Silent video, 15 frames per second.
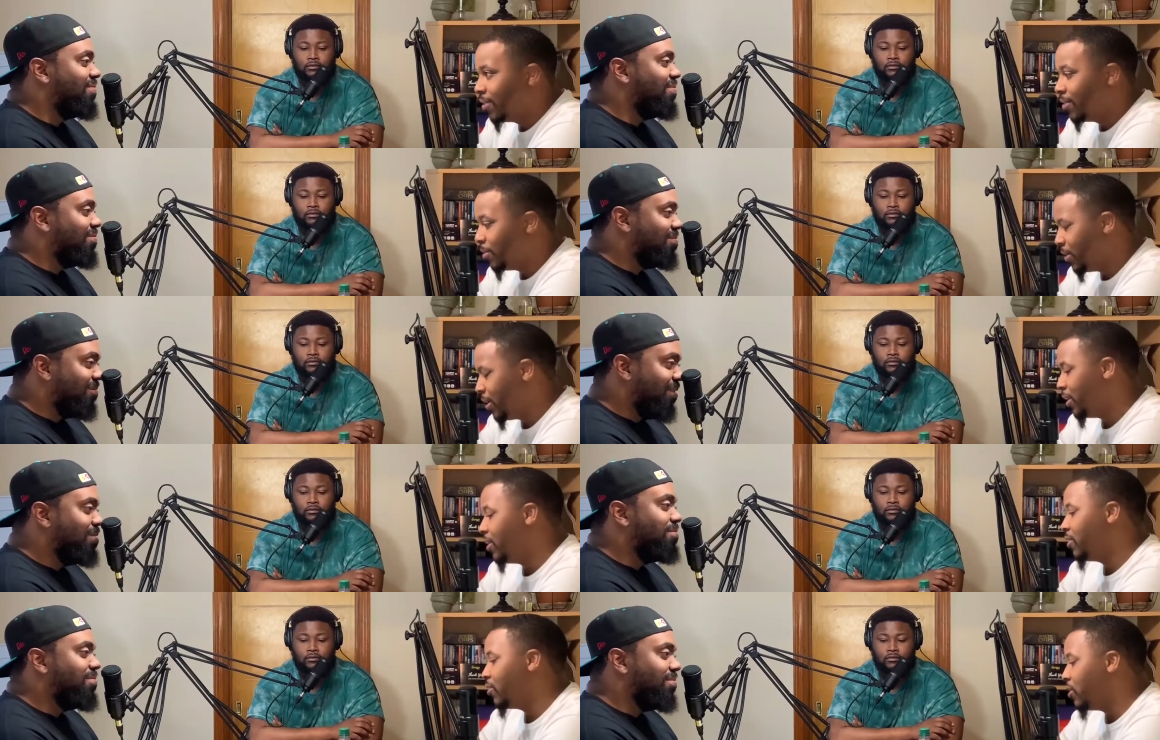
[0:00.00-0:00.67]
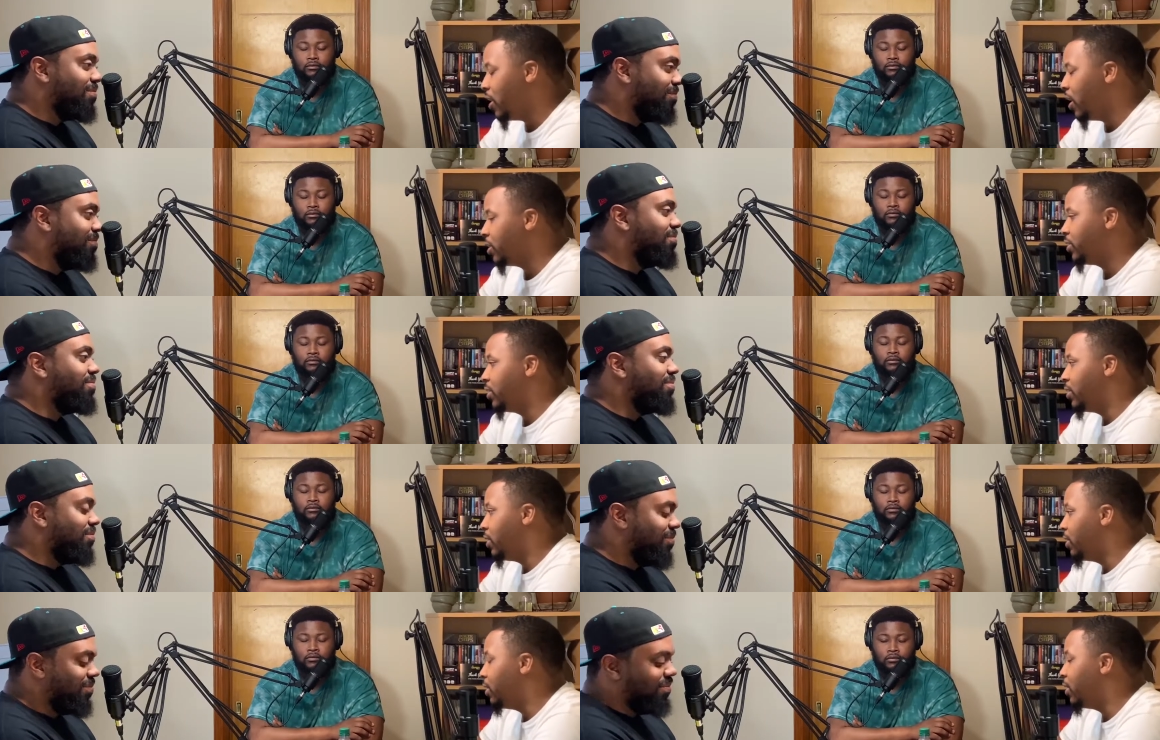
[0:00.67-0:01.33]
Speaker 1: It's a good introduction.
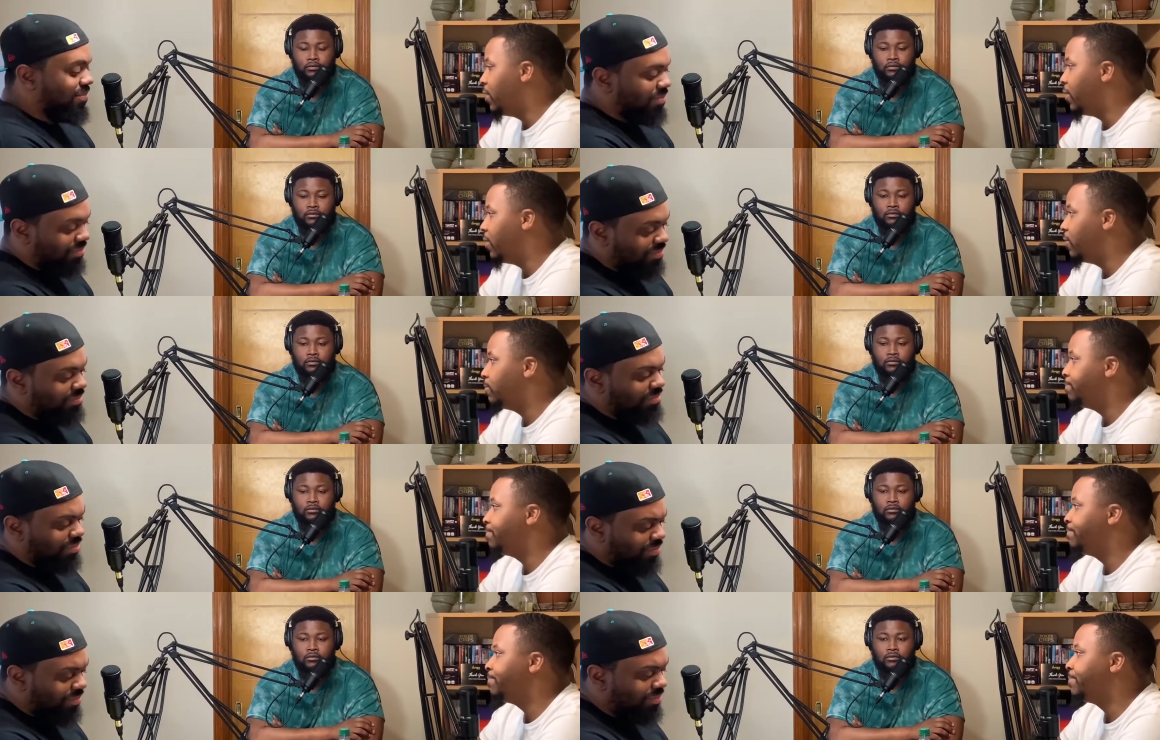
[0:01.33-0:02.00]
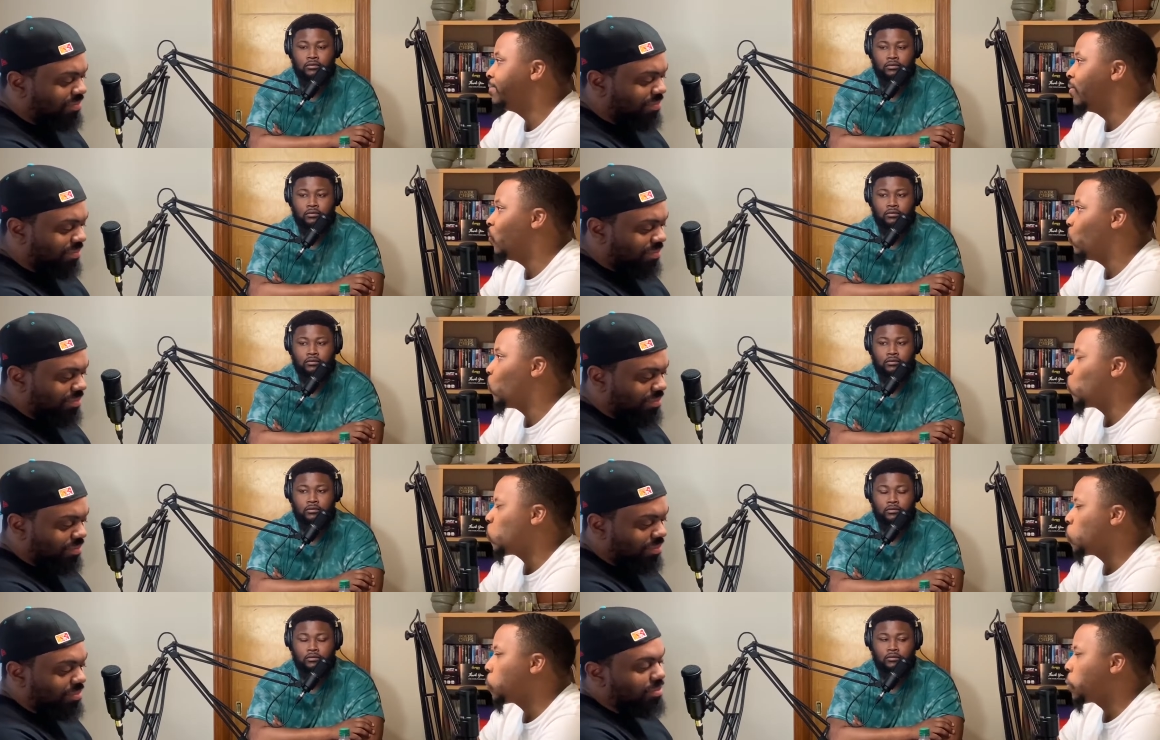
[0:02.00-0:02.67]
It, um. Uh
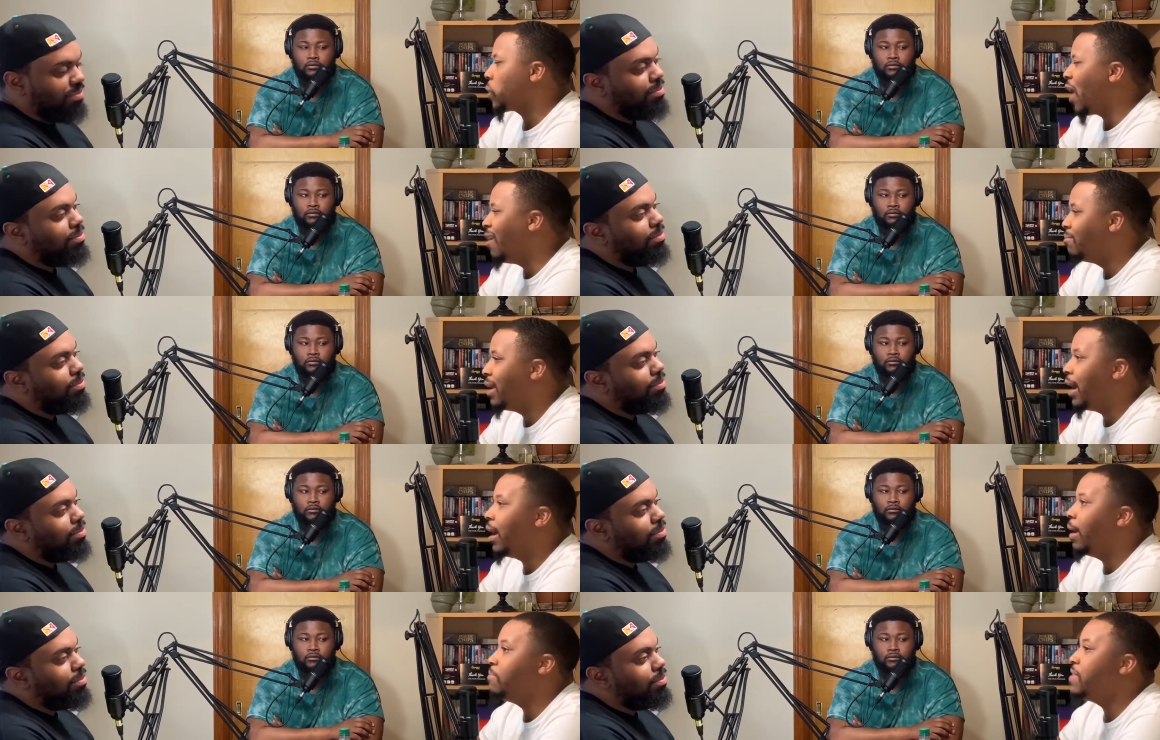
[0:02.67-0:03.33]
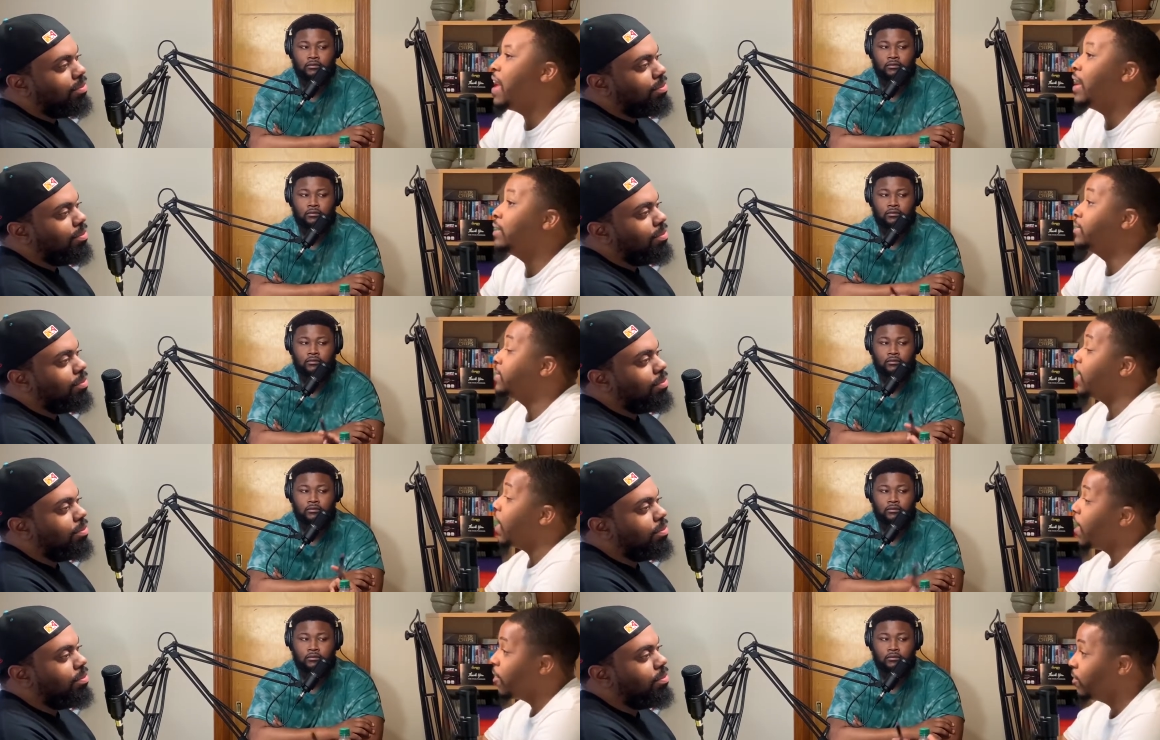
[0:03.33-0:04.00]
I'm not I'm not
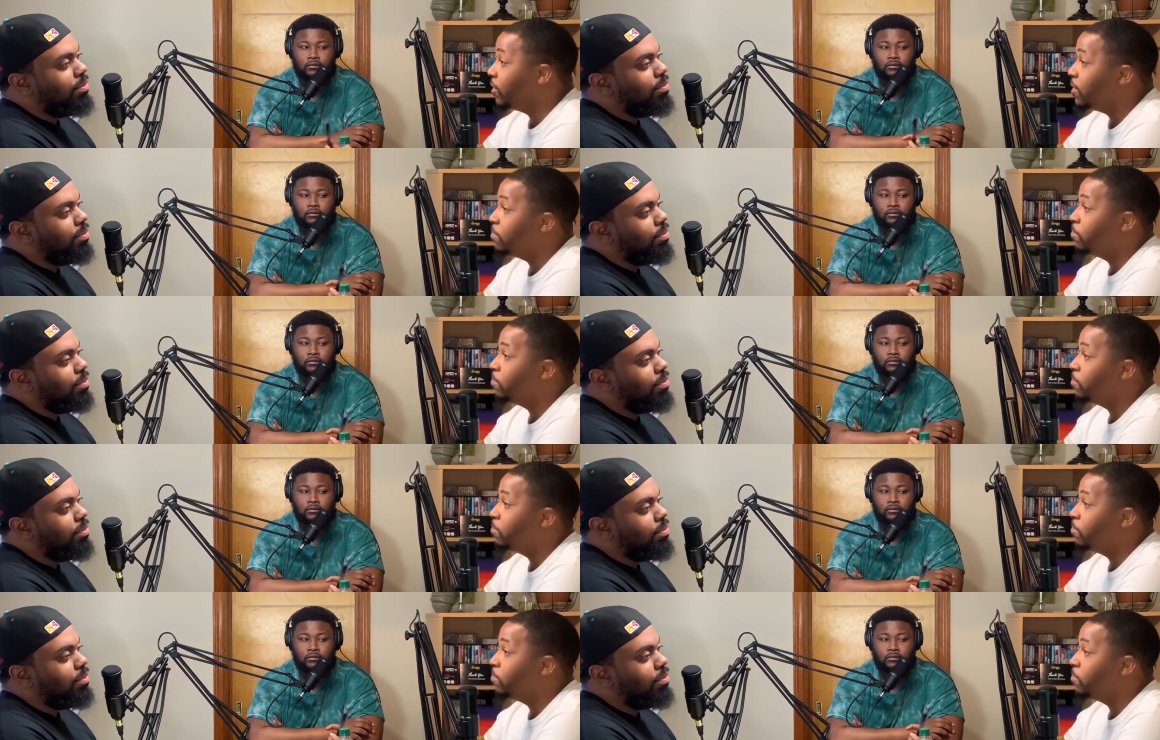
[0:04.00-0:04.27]
entirely